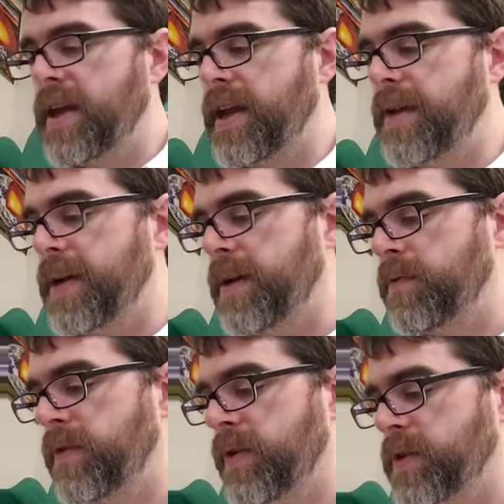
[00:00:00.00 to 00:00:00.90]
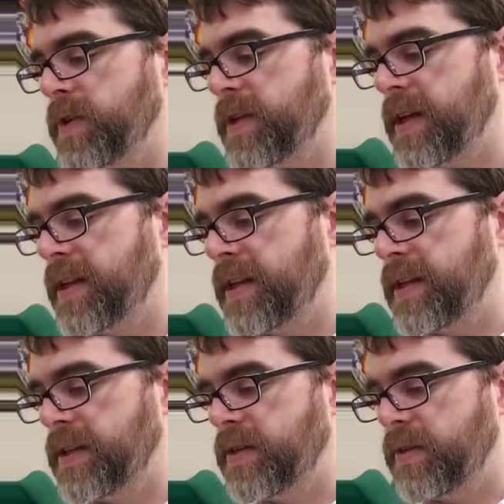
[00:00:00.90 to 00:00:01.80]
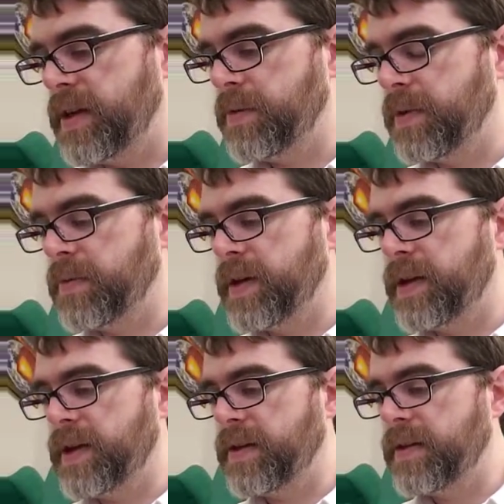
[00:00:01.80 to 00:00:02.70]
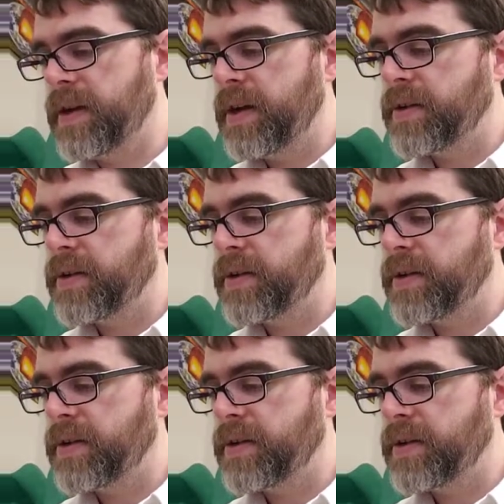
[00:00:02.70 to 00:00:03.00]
Anyway, we've also stated that these two are equal to one another,